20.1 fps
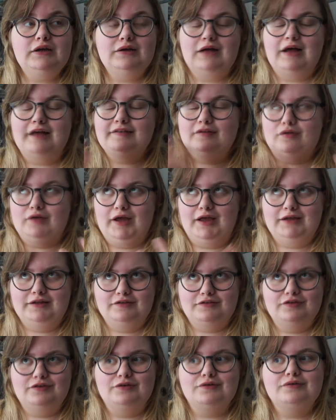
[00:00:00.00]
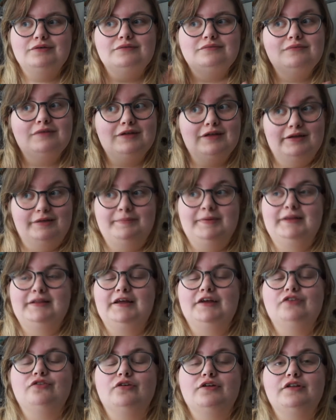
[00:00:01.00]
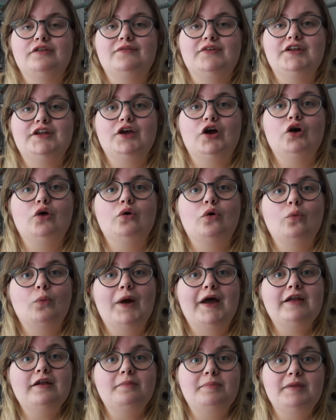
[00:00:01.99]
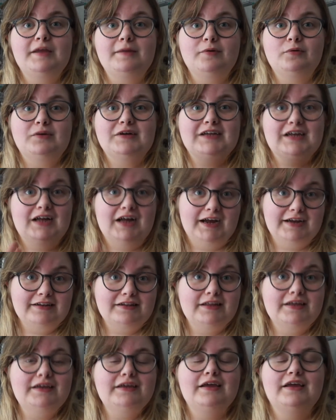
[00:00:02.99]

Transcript: as I'll get into a bit later on in the video, when people were kindly,